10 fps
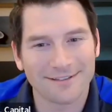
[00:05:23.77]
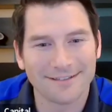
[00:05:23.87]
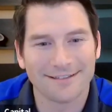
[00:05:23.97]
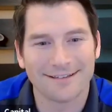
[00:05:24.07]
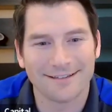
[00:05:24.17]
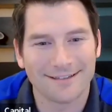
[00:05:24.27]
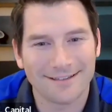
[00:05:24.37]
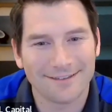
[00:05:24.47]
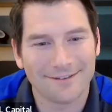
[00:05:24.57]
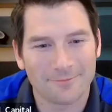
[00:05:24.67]

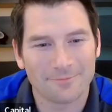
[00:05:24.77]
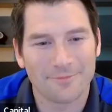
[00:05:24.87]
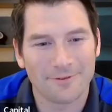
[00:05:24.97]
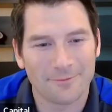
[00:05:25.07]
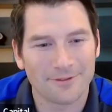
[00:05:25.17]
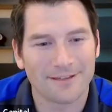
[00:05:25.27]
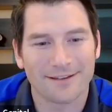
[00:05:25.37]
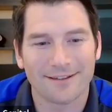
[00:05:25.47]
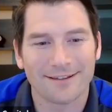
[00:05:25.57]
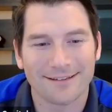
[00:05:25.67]
They're really
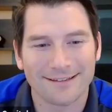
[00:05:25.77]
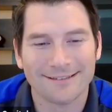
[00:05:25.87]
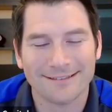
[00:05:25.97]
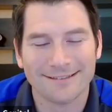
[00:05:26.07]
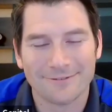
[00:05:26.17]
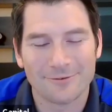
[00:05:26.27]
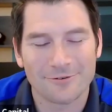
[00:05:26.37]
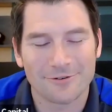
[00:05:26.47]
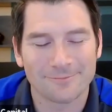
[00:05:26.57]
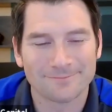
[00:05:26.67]
exciting.
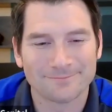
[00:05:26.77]
Sure.